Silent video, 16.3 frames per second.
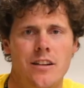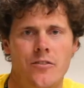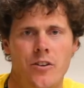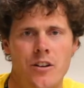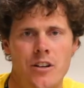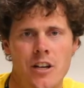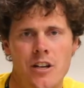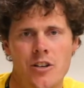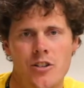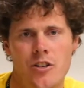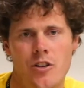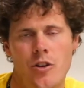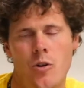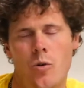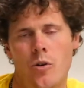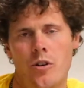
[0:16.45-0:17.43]
different teachers
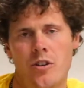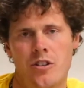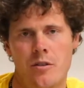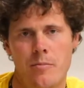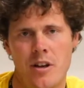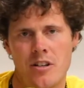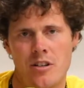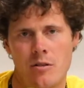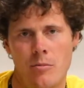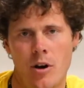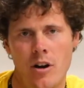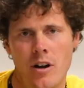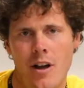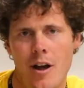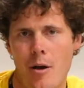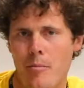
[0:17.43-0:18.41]
at the quarter and semester
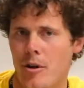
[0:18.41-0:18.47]
mark,